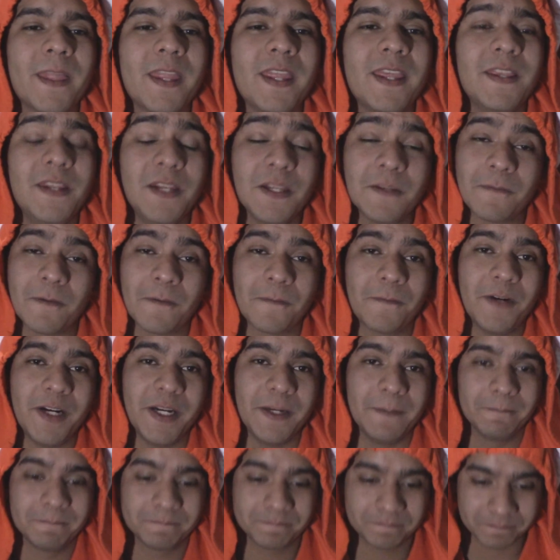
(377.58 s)
You did this for
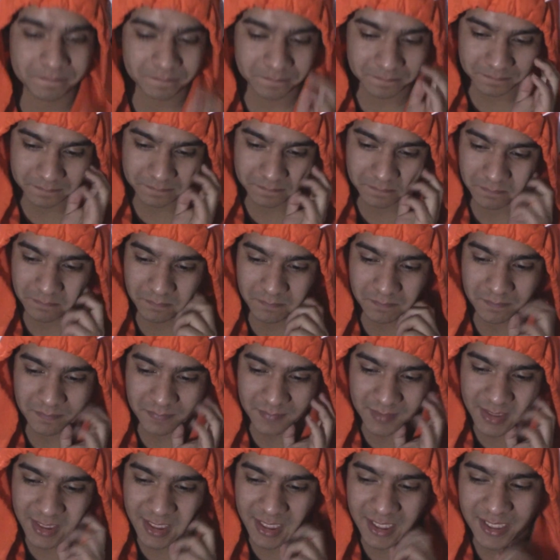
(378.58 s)
free.
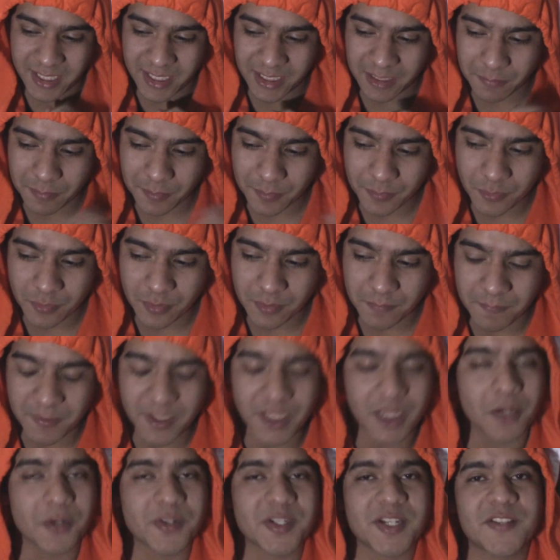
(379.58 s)
And I kept on doing
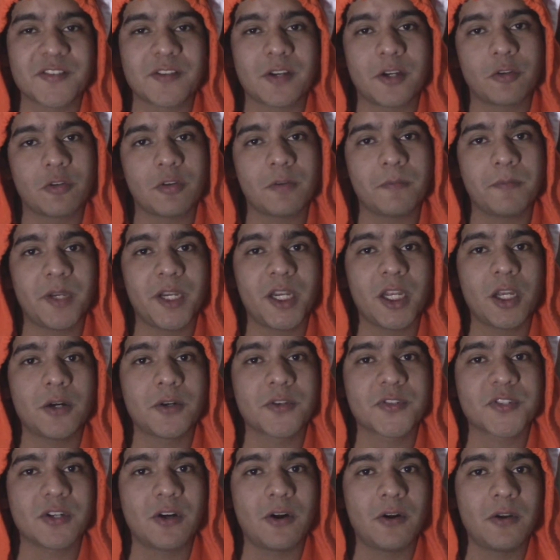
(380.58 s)
videos. I started doing
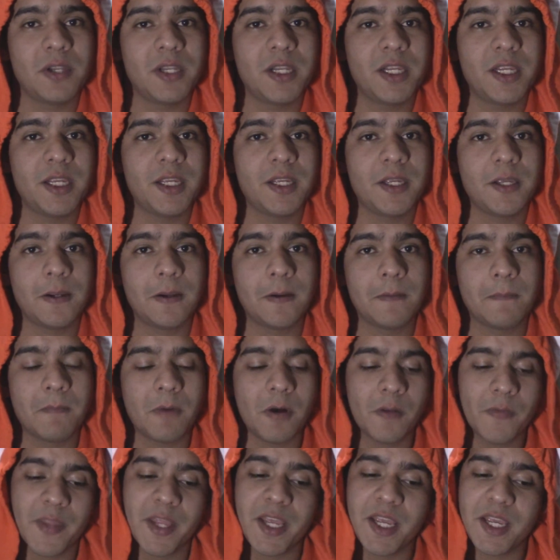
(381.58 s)
videos only
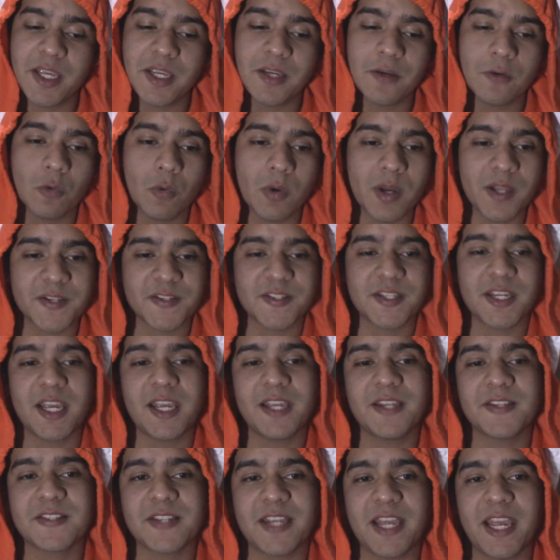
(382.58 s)
Monday,
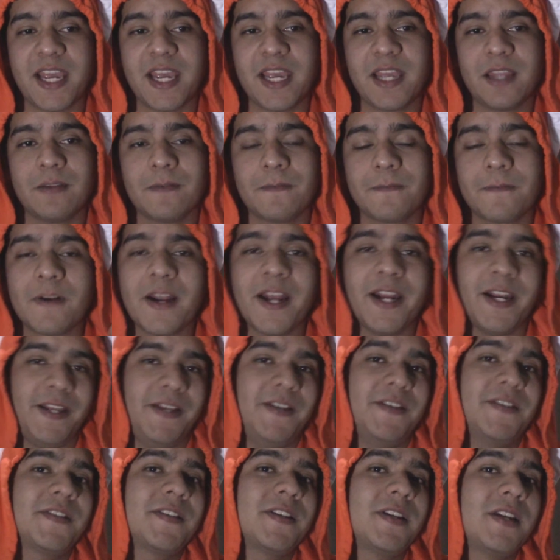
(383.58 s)
Wednesdays, and
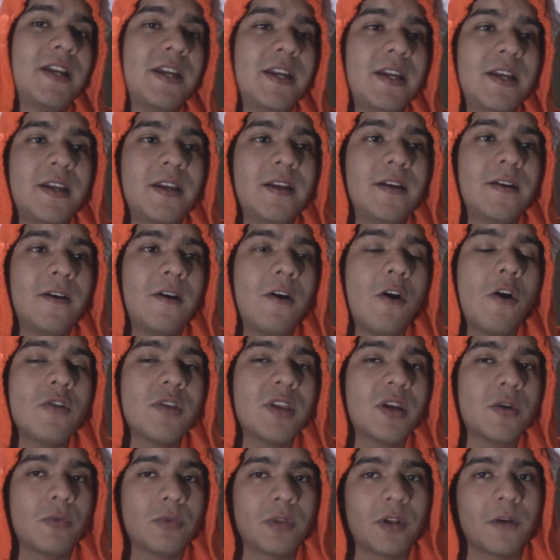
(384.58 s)
Fridays
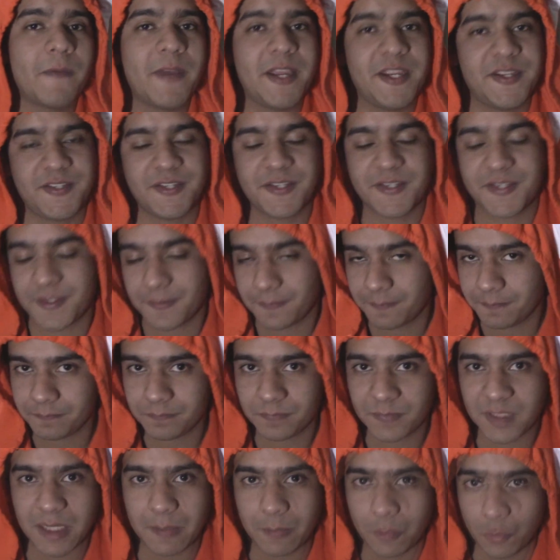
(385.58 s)
on a regular basis,
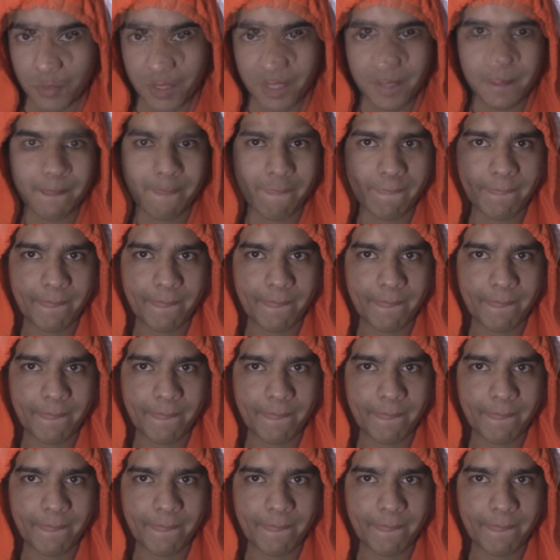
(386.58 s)
every week.